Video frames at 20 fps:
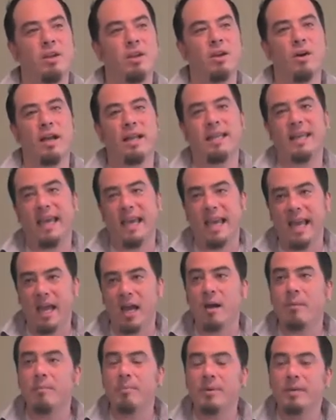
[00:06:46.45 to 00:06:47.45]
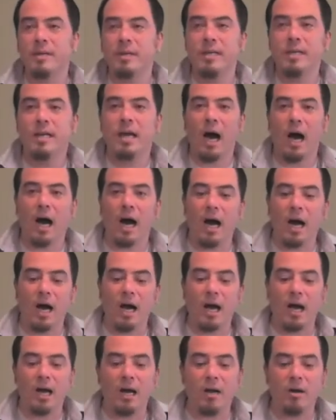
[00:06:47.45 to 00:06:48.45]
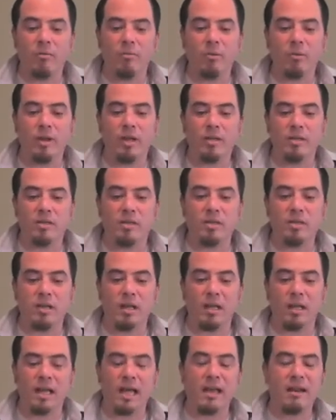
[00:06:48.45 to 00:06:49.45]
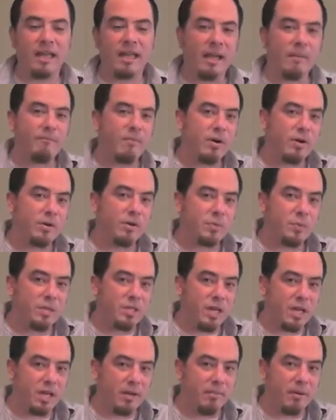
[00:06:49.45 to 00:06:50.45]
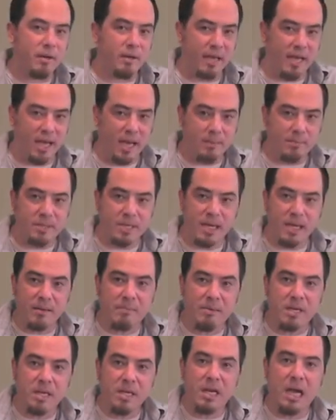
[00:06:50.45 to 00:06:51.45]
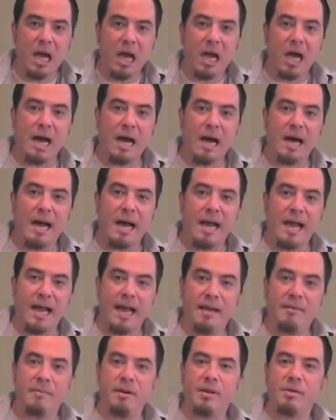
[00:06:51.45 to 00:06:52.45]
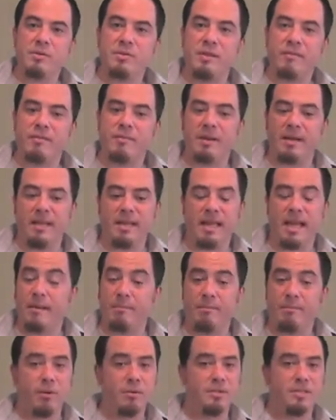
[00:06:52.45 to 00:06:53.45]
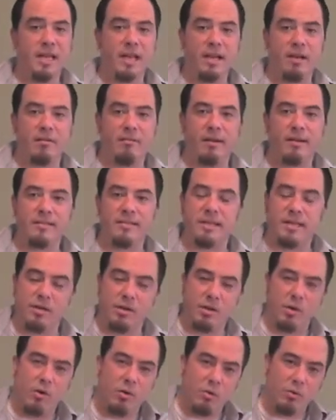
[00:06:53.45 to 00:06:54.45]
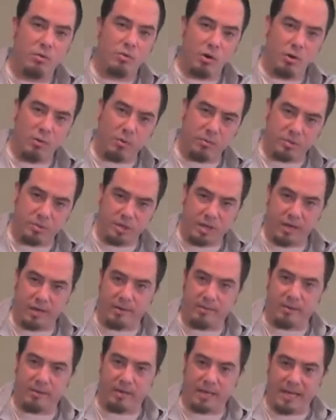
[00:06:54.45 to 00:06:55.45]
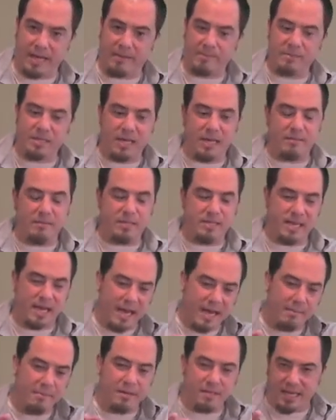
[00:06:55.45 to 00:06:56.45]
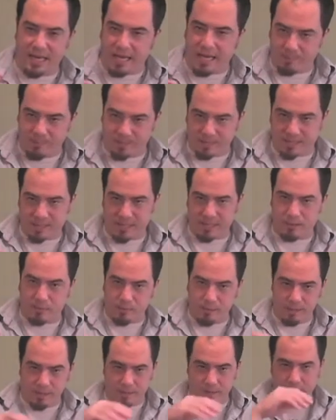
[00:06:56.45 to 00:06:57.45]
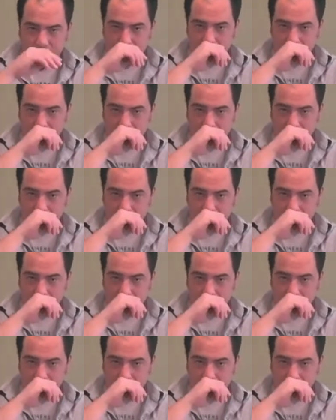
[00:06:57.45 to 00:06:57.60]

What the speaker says: At camp, a lot of camp folks, we talk about camp time. And anybody who's ever been to camp, both day or resident, know what we're talking about. Camp time. Time at camp is kind of weird.